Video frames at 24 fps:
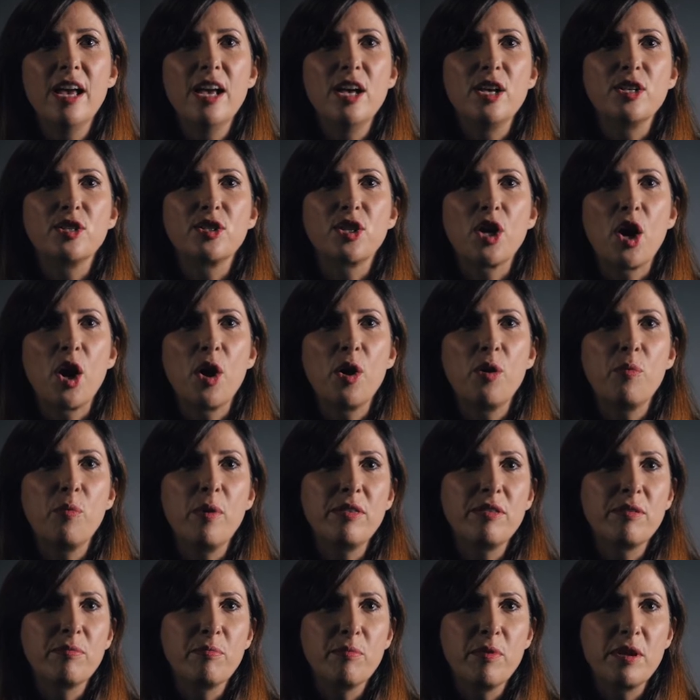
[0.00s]
So
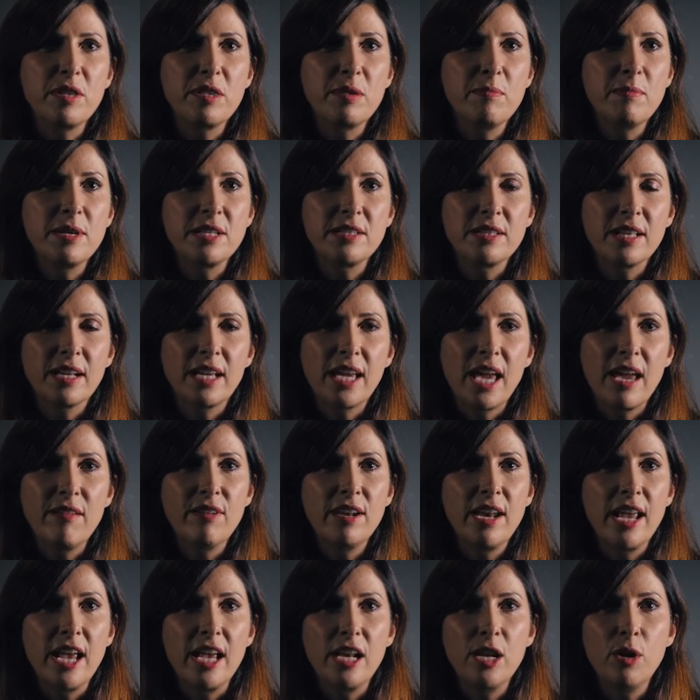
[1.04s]
with Mr.
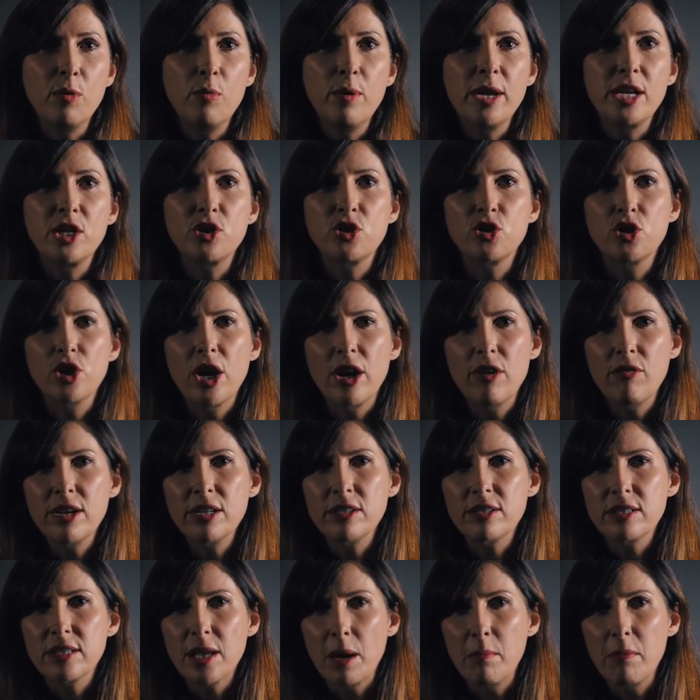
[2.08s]
Kevin Hedderwick
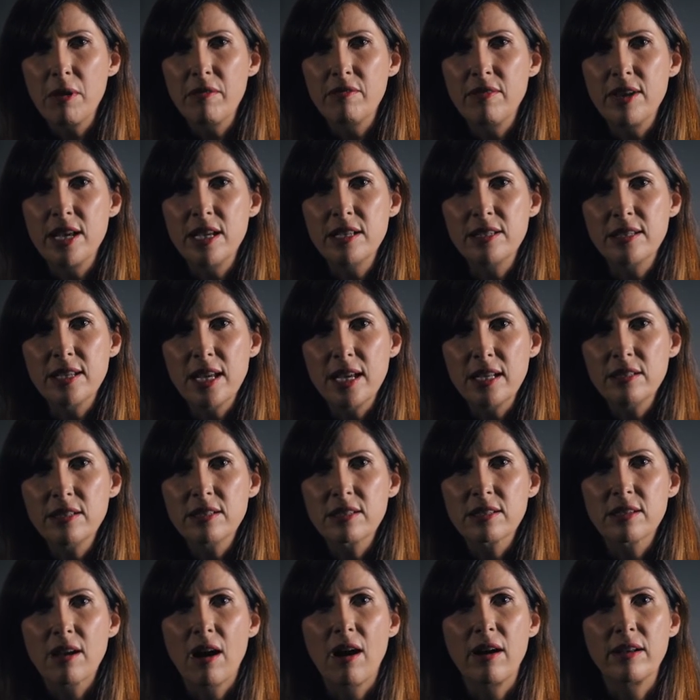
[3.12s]
sharing some of his
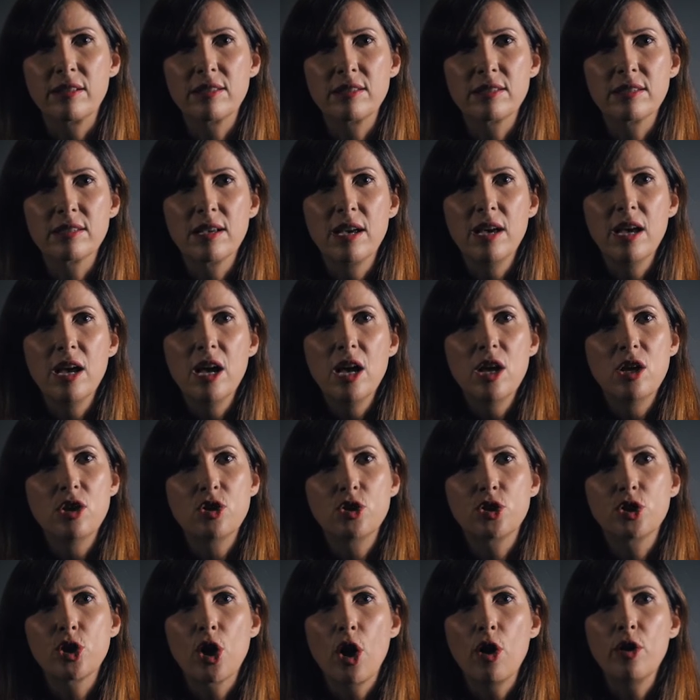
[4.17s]
insights,
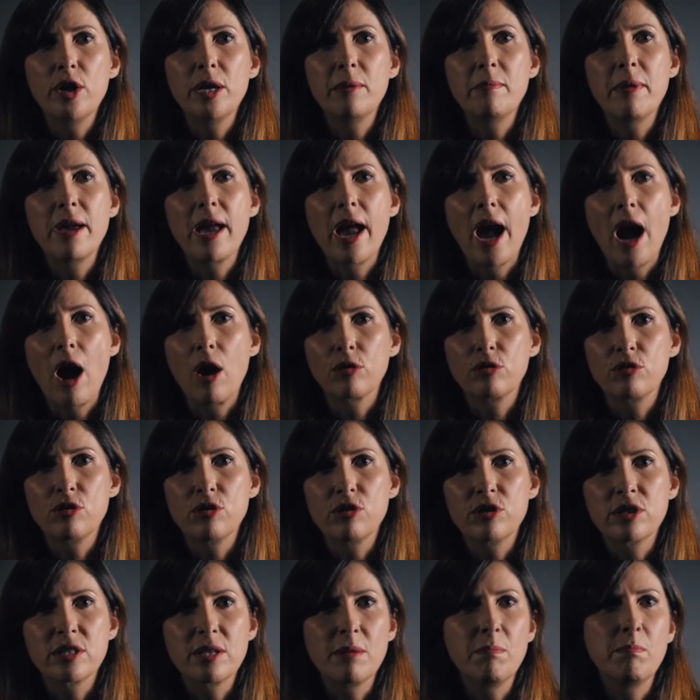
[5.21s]
showing me how
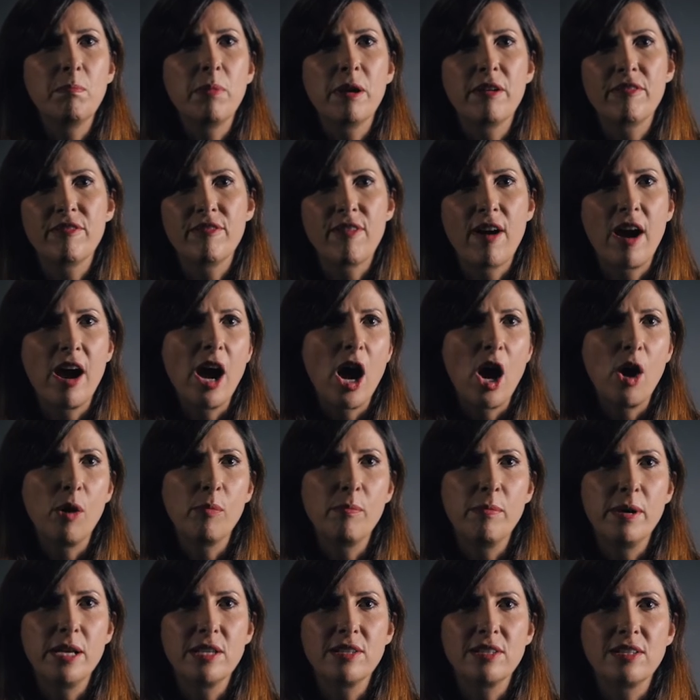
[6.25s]
to simplify our
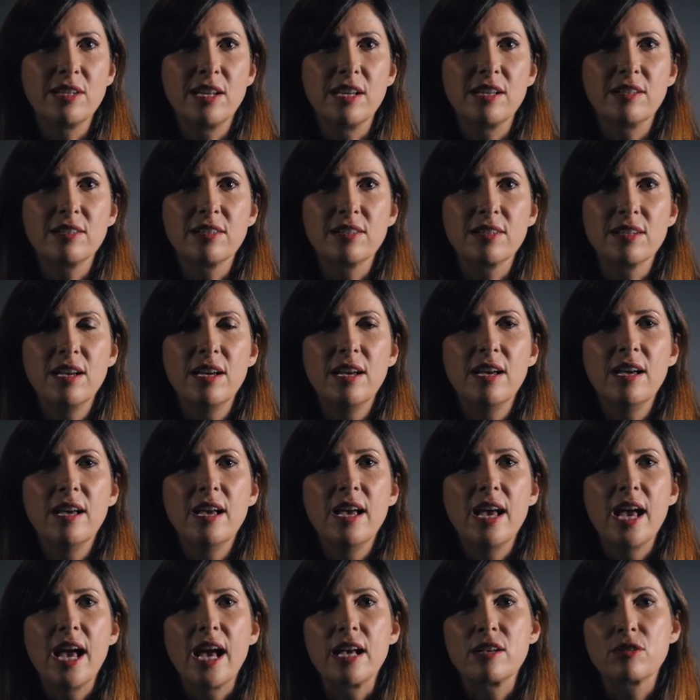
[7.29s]
business,
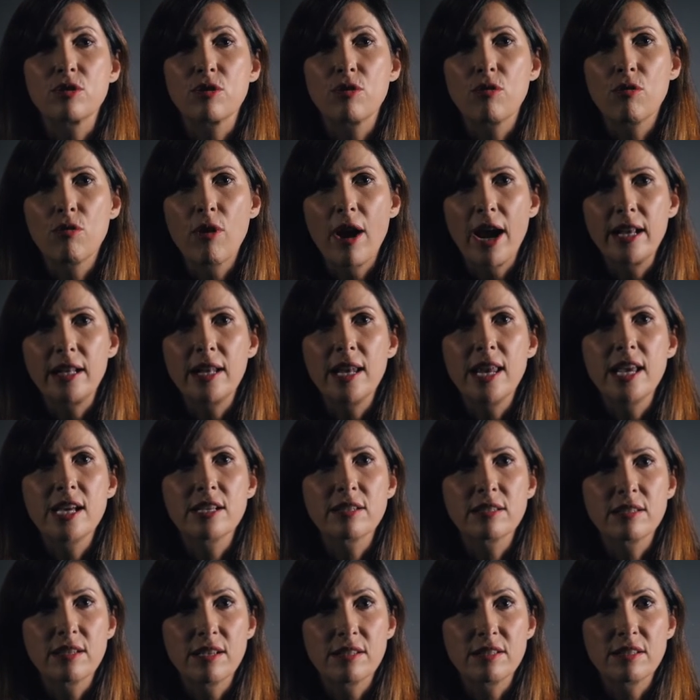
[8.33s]
has greatly
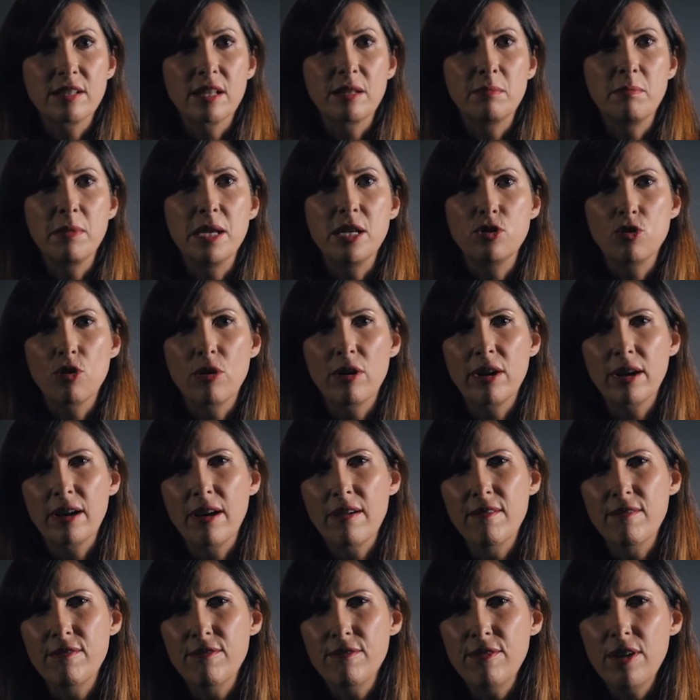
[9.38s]
assisted me
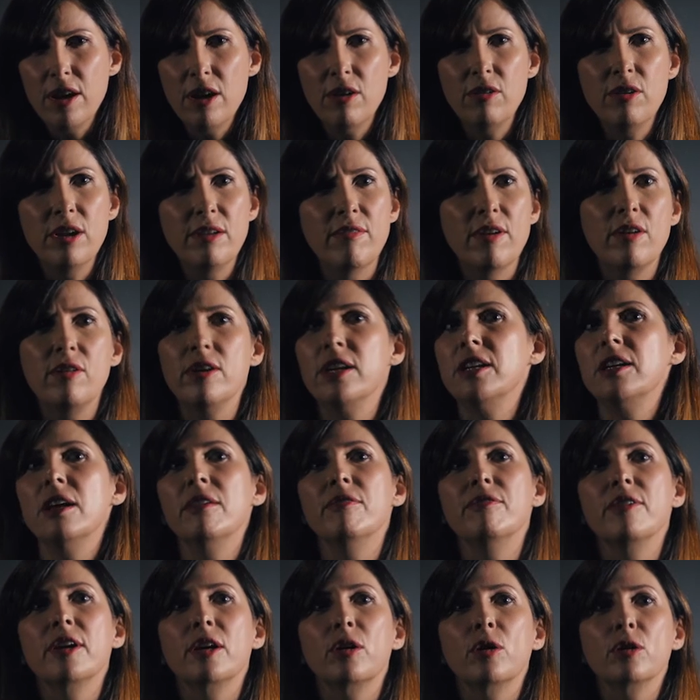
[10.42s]
during a very, very
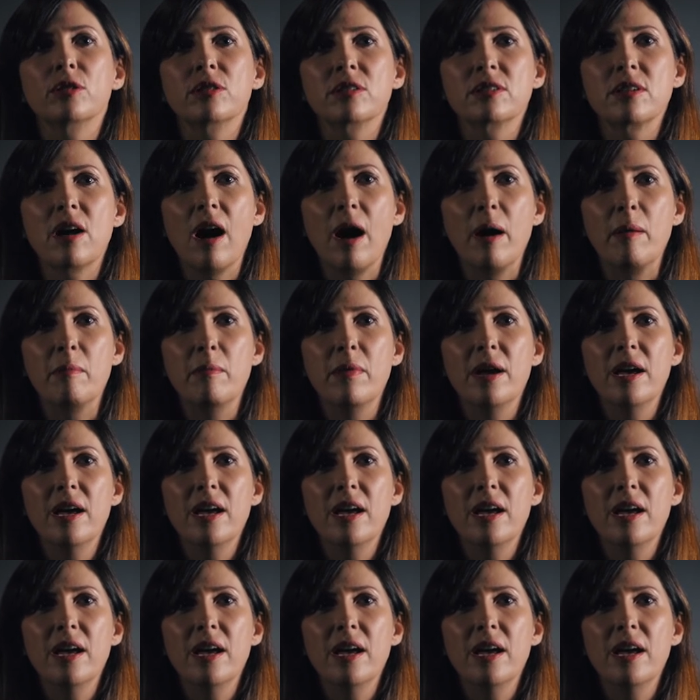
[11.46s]
difficult time